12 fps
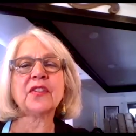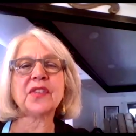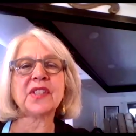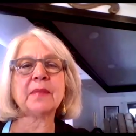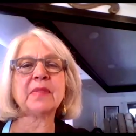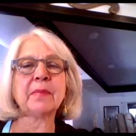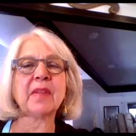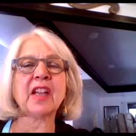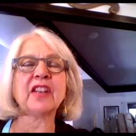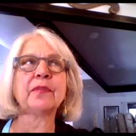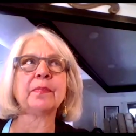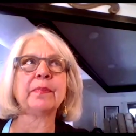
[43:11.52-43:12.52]
same time,
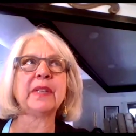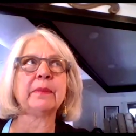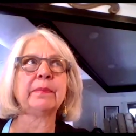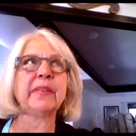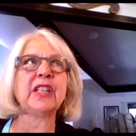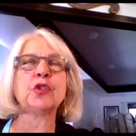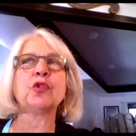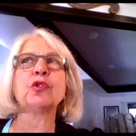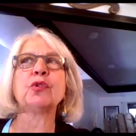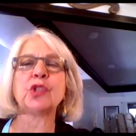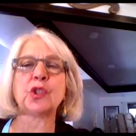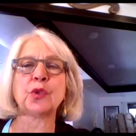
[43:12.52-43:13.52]
kind of be be true
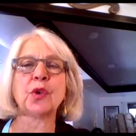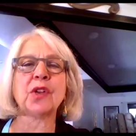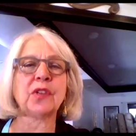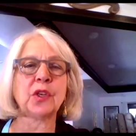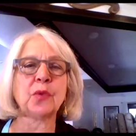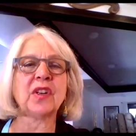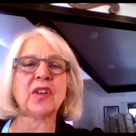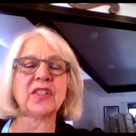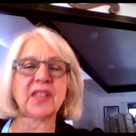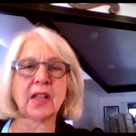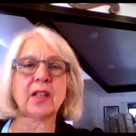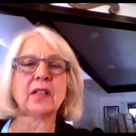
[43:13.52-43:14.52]
to a story that you want to
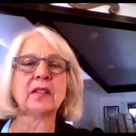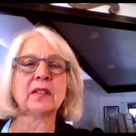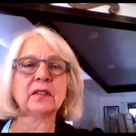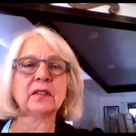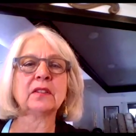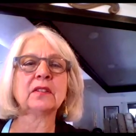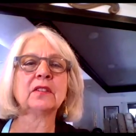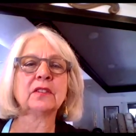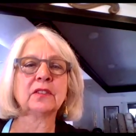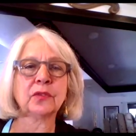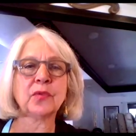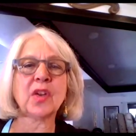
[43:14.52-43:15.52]
tell. Mm-hmm.
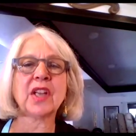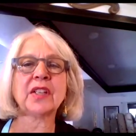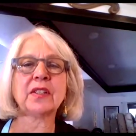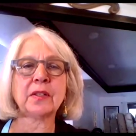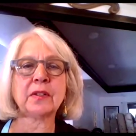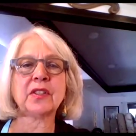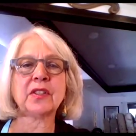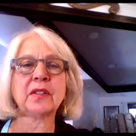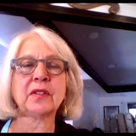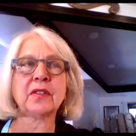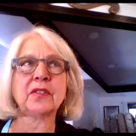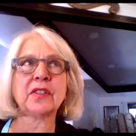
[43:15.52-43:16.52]
Right, to
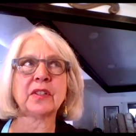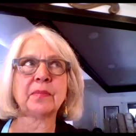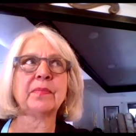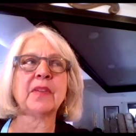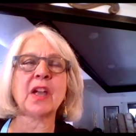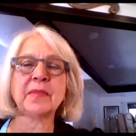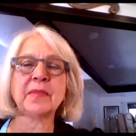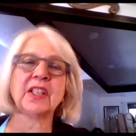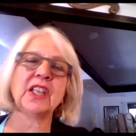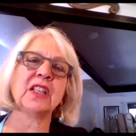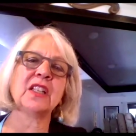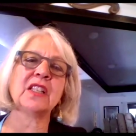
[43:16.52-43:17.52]
to to come
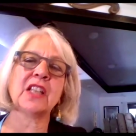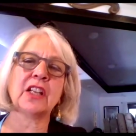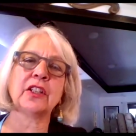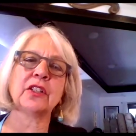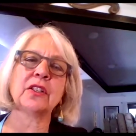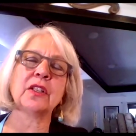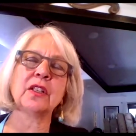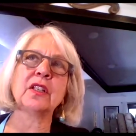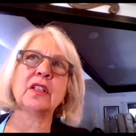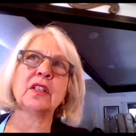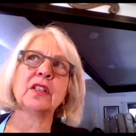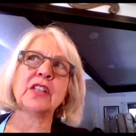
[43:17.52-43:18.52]
clean and tell it,
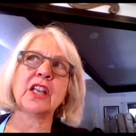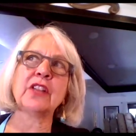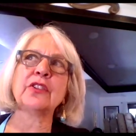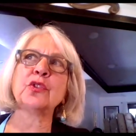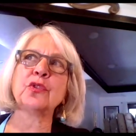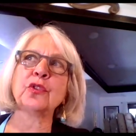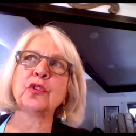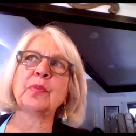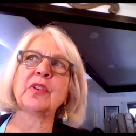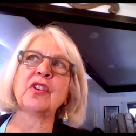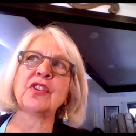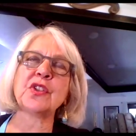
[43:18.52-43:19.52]
tell the truth,
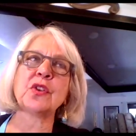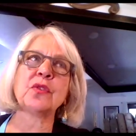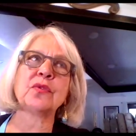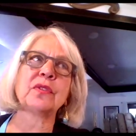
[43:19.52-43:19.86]
but also